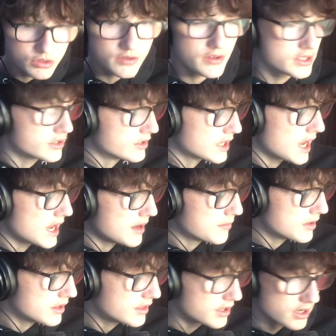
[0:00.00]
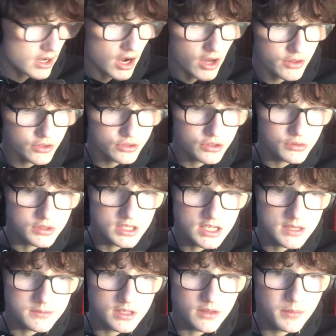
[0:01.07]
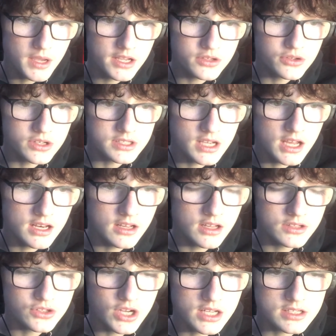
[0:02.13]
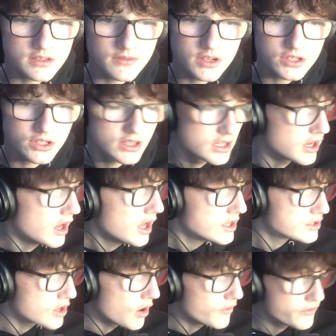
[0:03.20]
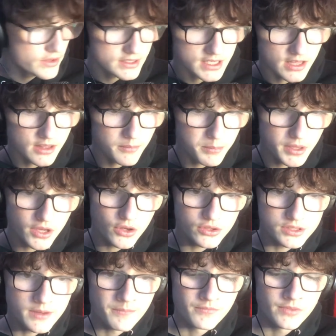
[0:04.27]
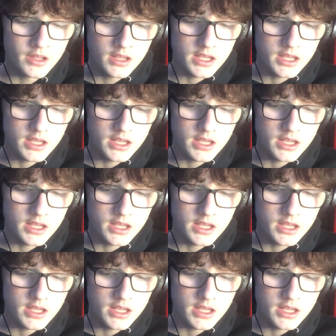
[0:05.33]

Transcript: huge divisional game. The other two teams in the Patriots and Jets division, the Dolphins and the Bills.